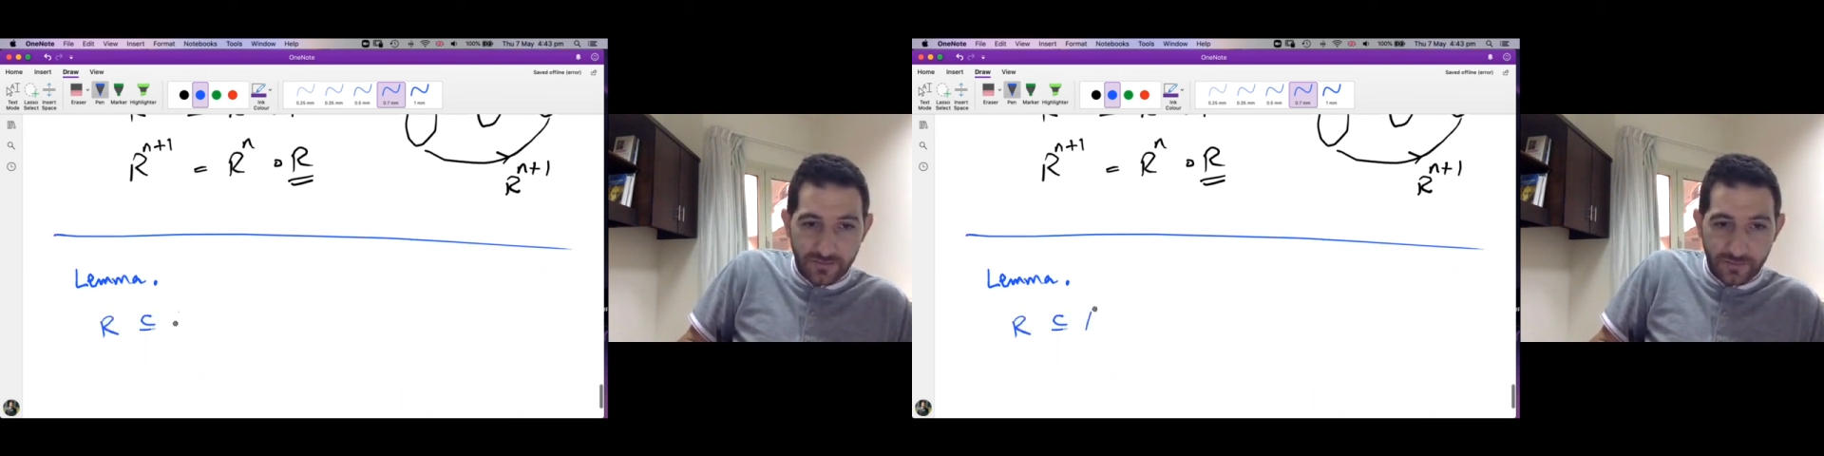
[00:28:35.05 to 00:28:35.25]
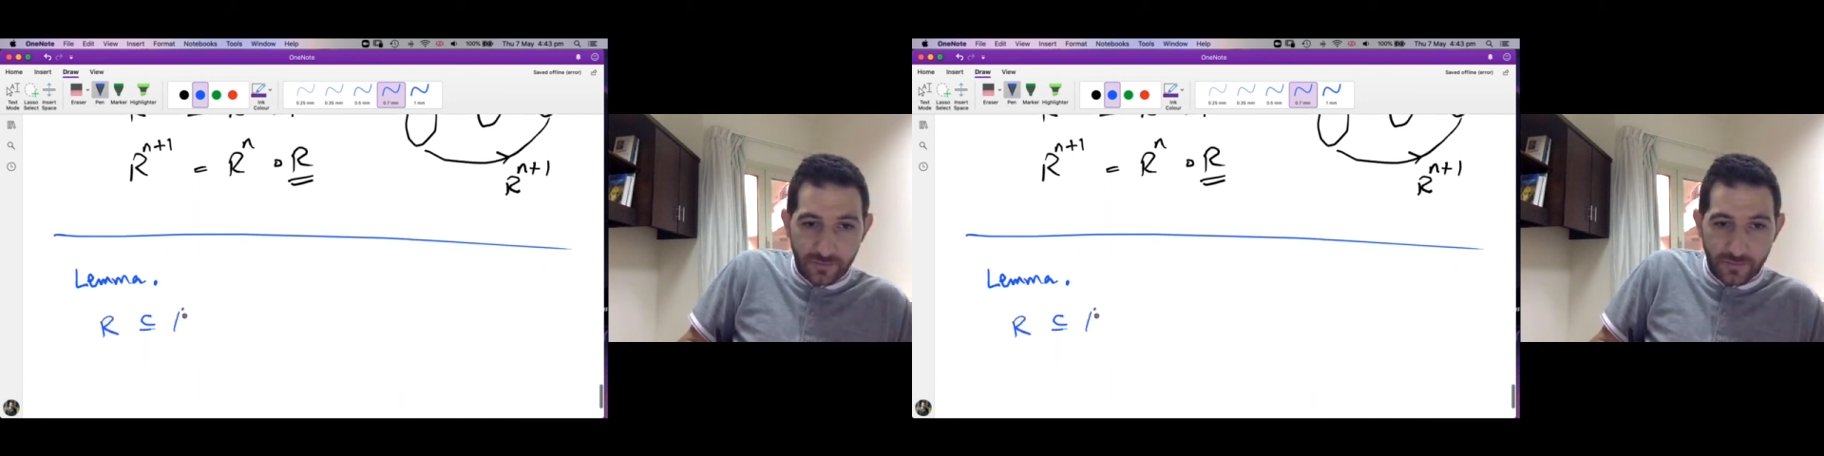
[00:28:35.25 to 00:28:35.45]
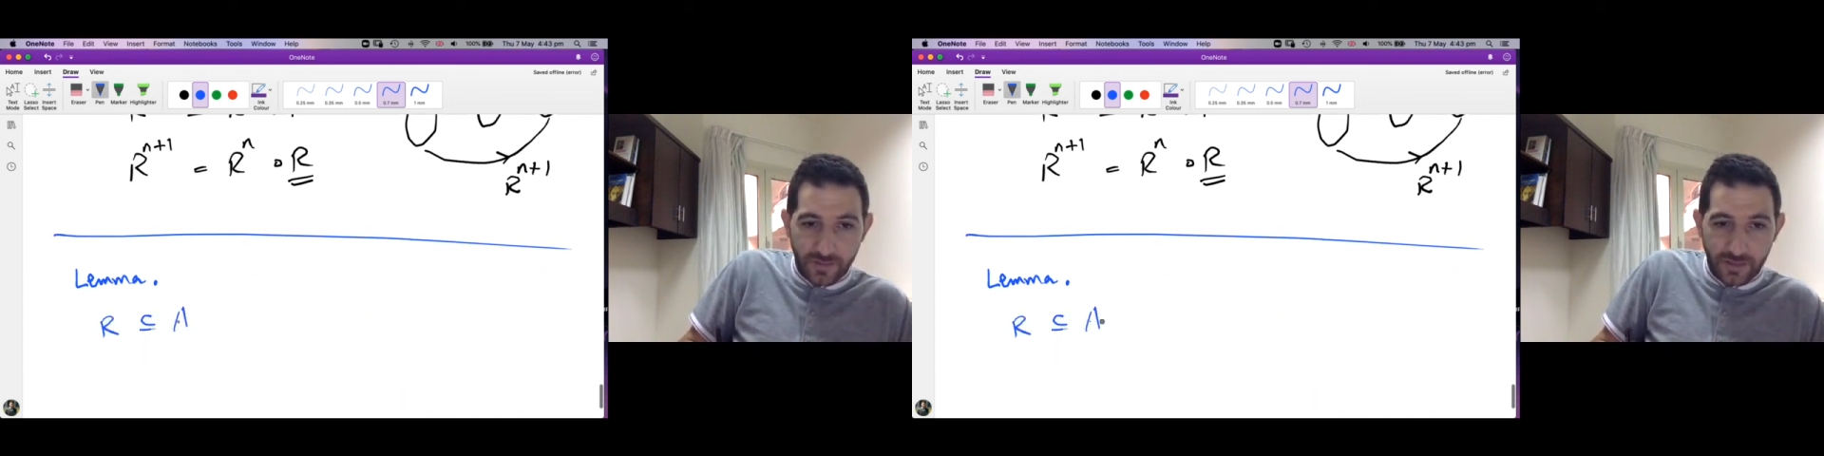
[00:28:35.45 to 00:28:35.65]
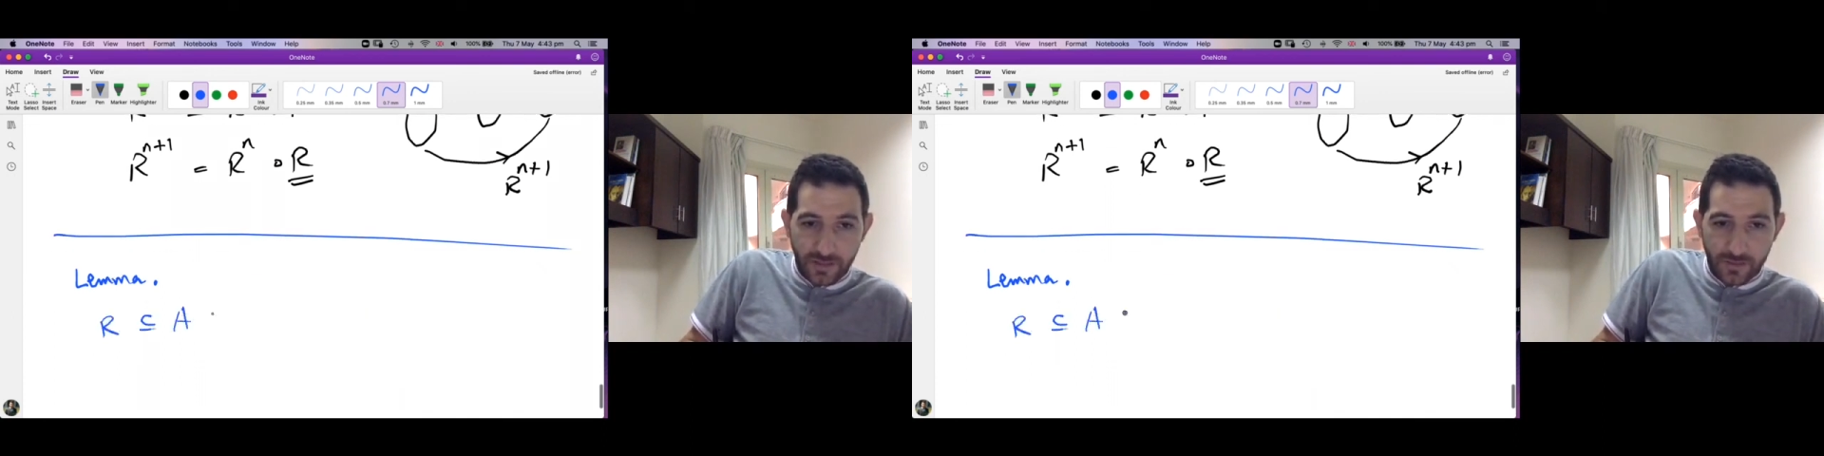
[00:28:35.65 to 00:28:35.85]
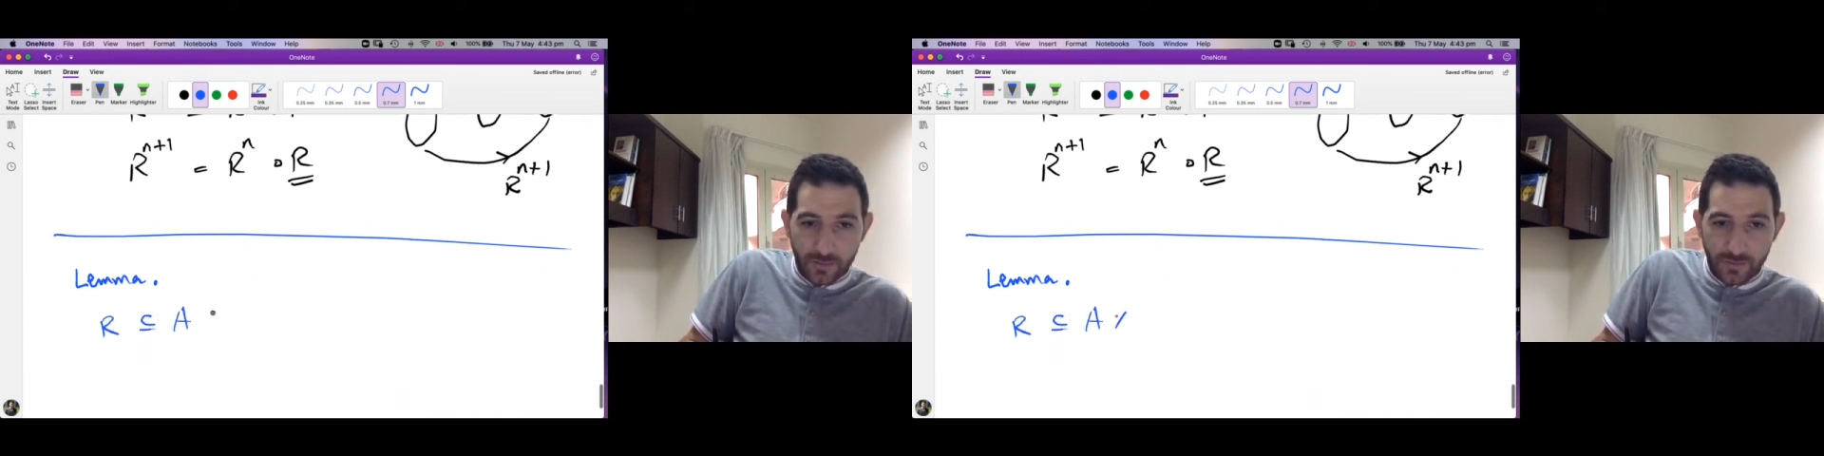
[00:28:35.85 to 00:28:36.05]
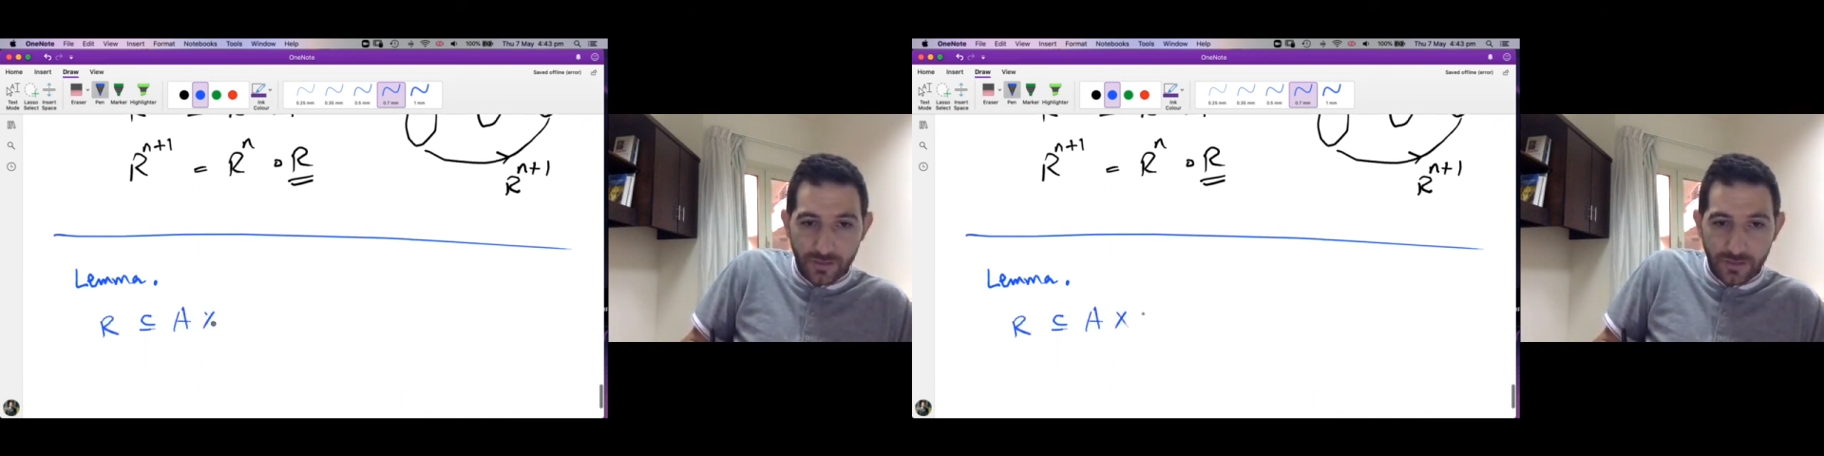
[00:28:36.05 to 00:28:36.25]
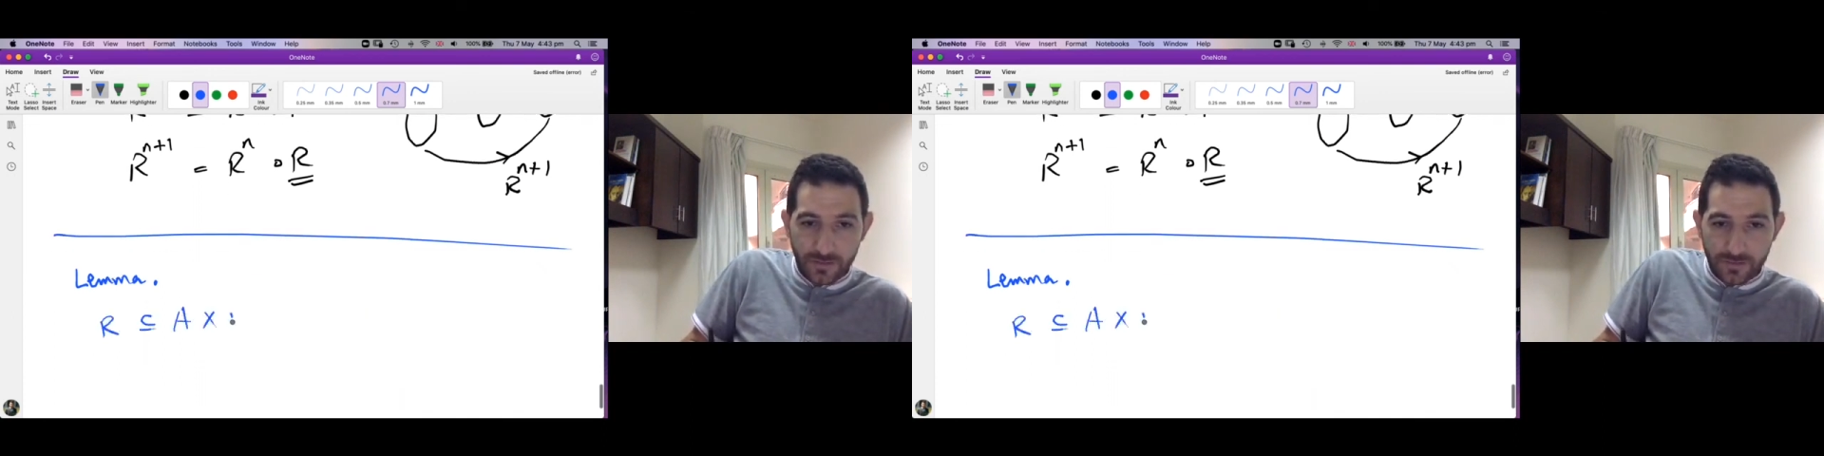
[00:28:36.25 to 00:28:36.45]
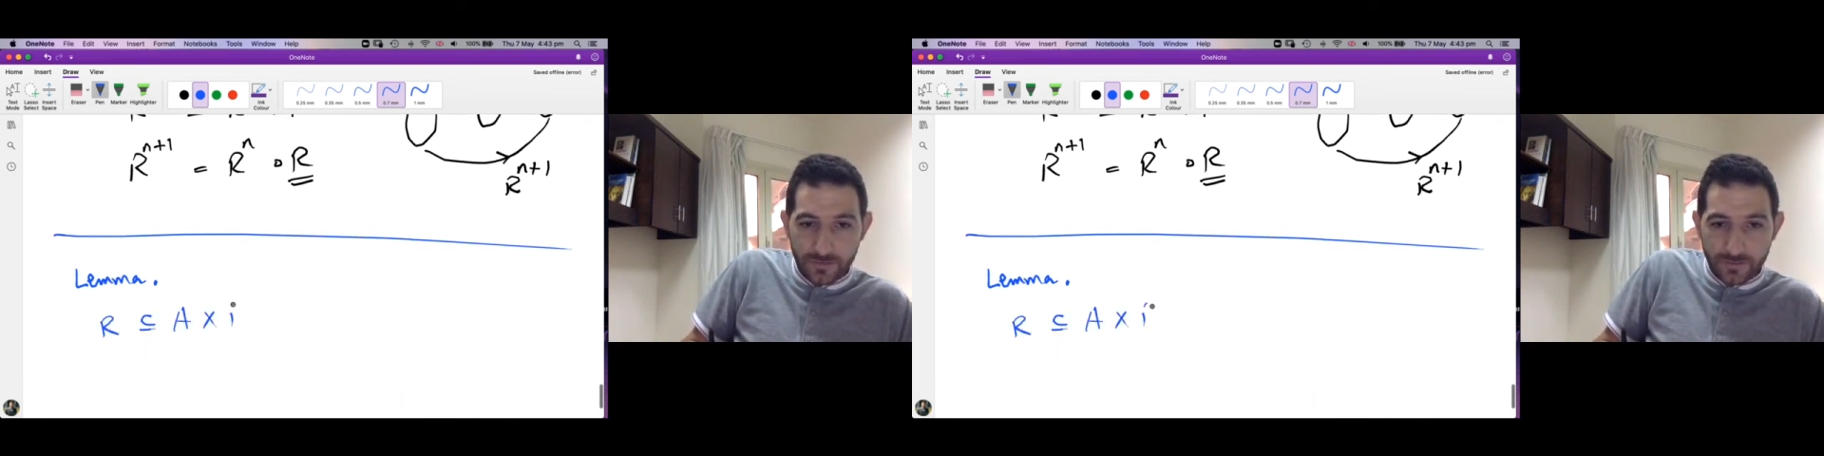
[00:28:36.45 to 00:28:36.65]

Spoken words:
from A to B